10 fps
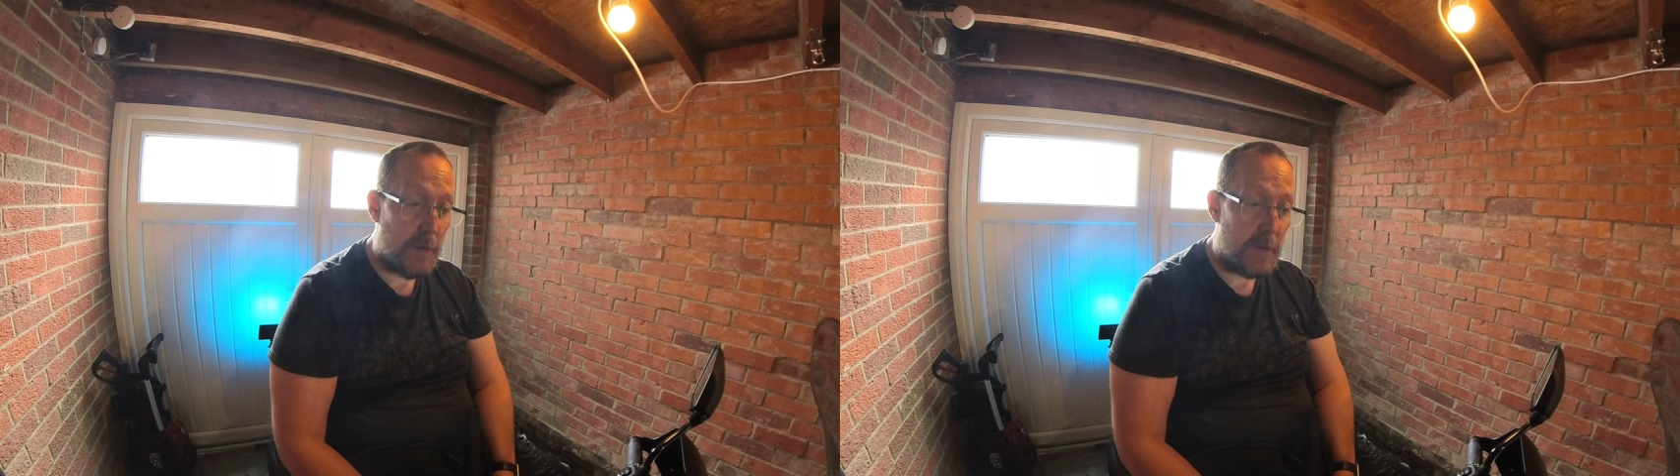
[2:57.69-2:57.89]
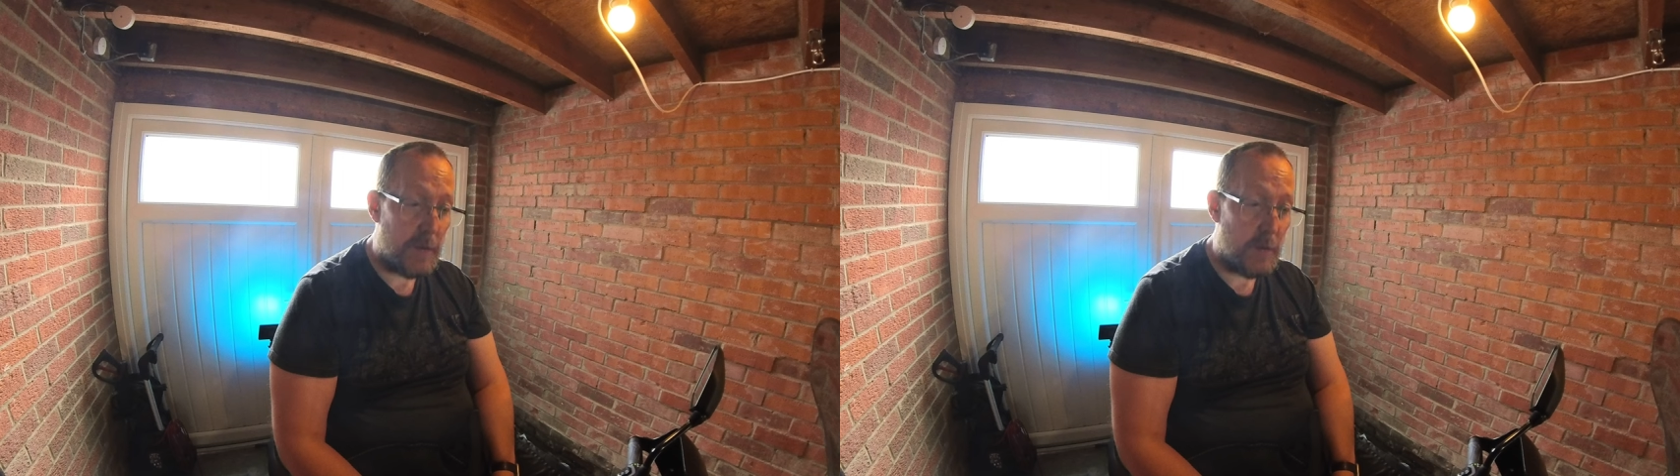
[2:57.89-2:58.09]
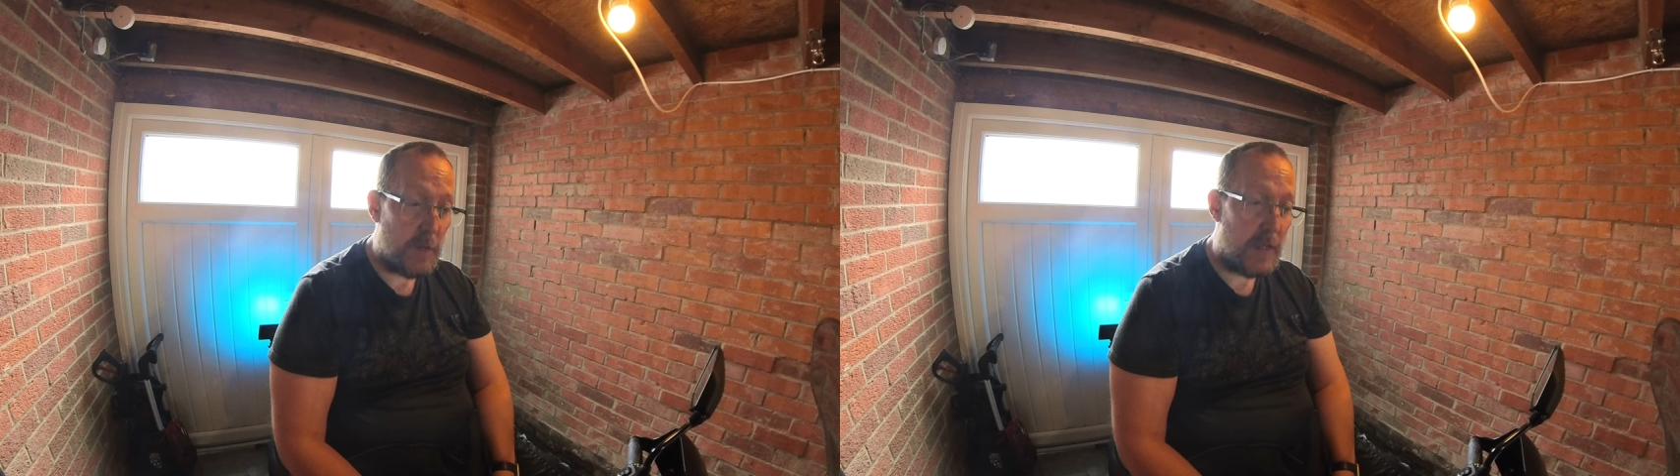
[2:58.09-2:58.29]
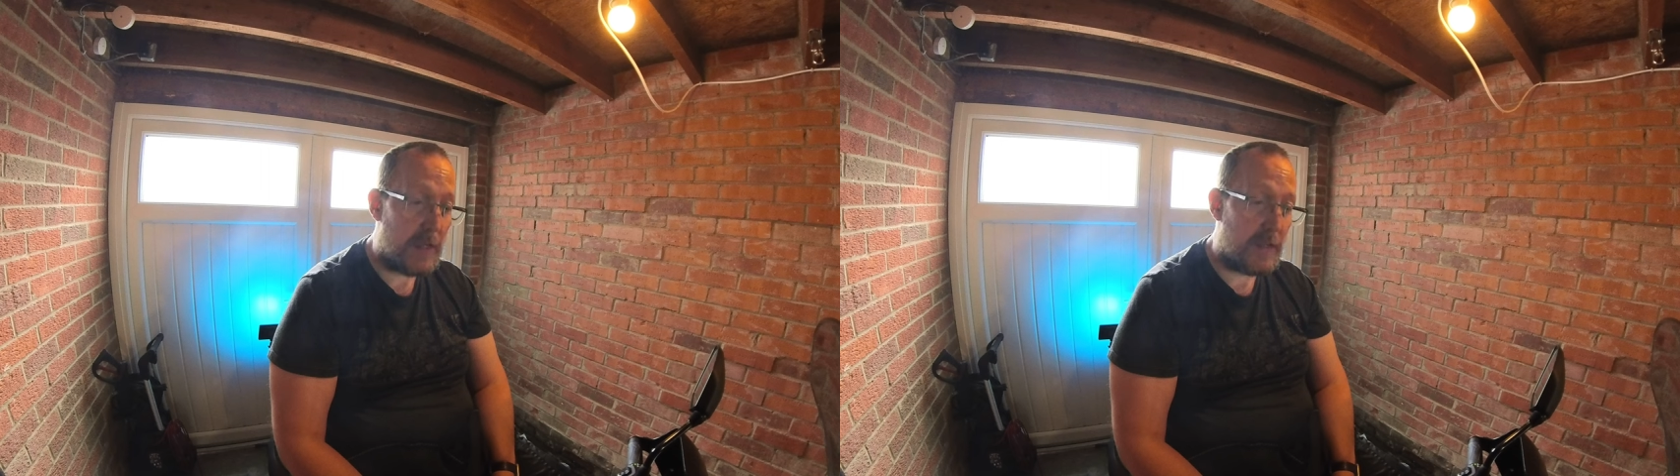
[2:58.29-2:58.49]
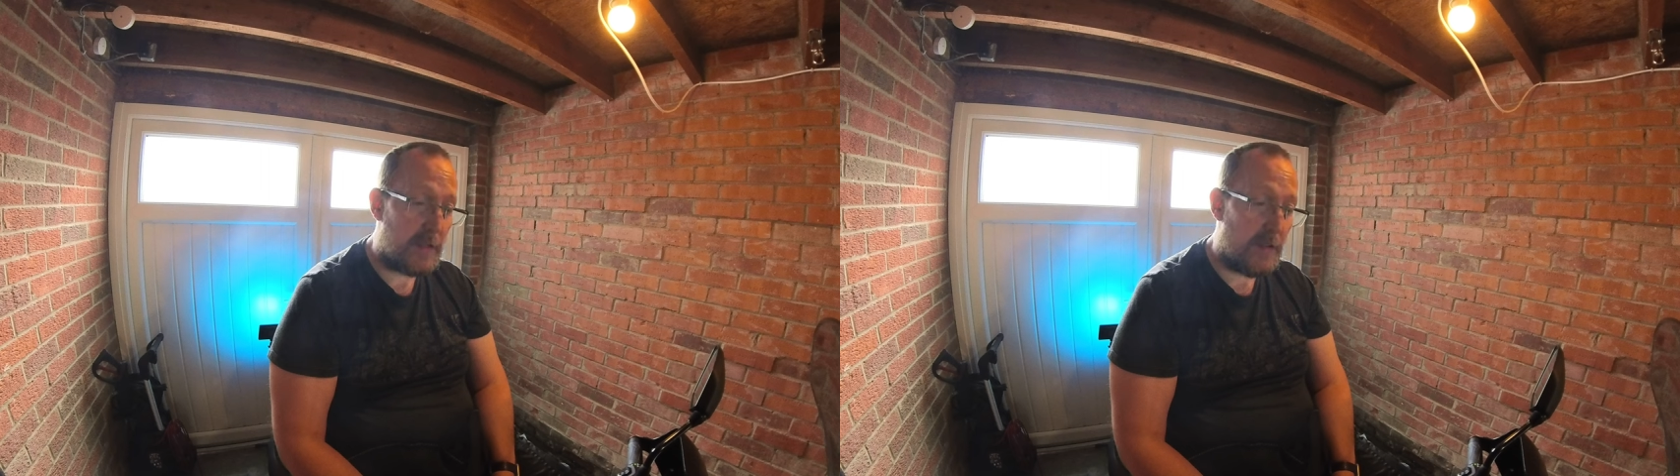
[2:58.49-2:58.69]
with you
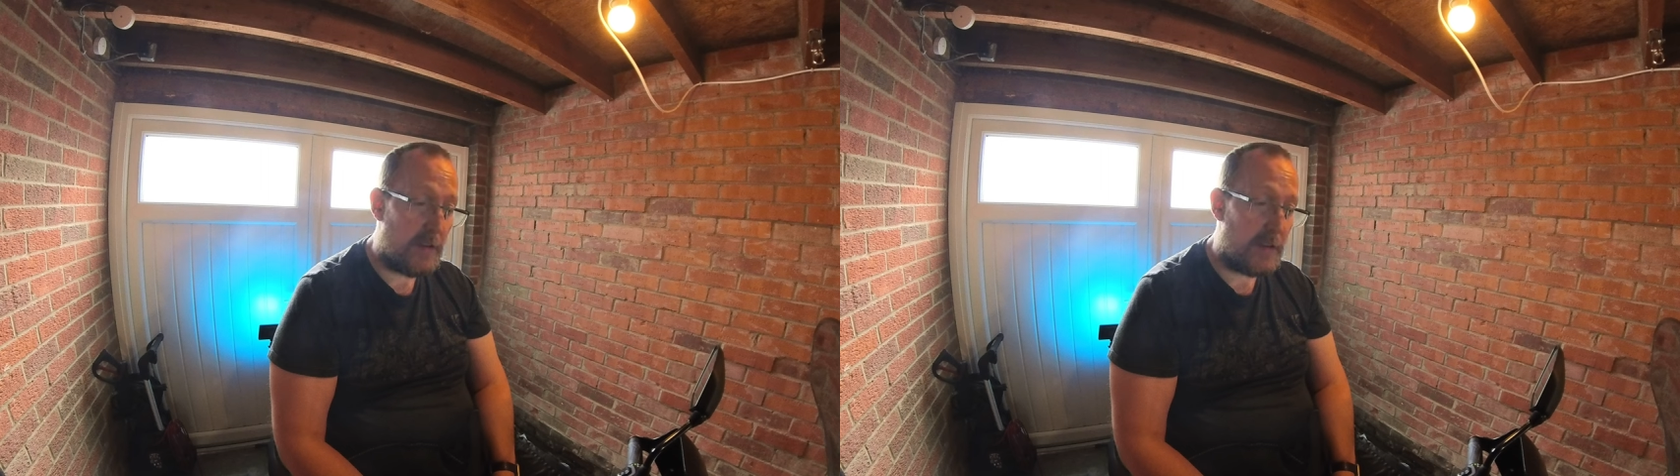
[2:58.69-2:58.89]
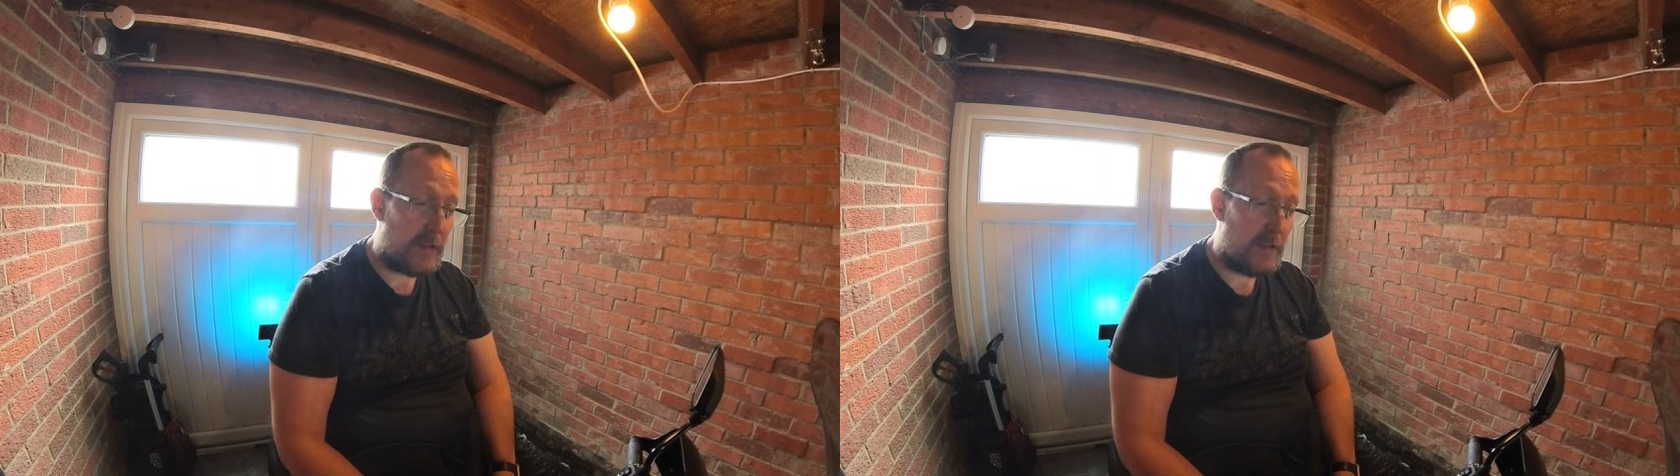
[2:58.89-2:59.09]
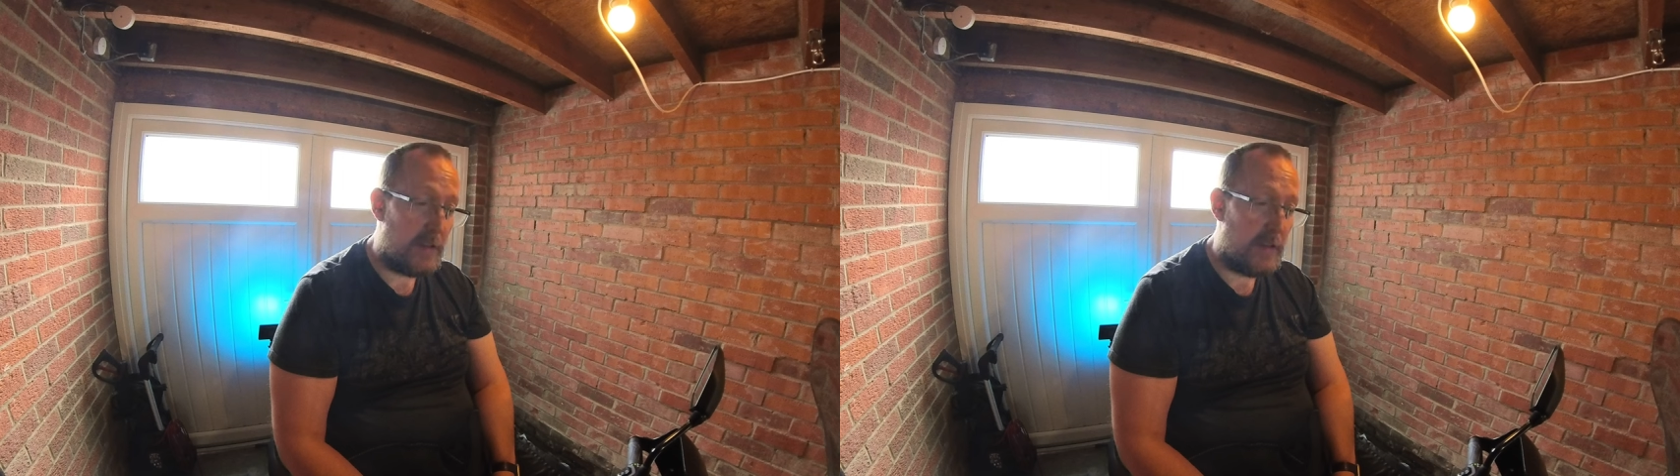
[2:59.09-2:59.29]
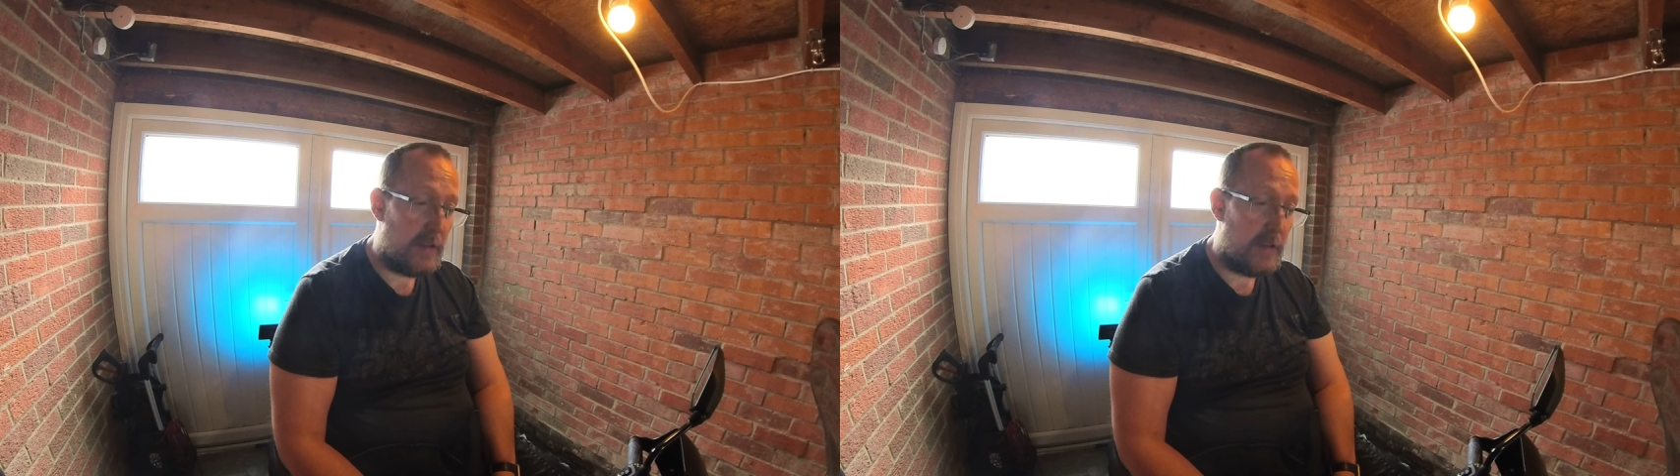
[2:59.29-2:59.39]
inside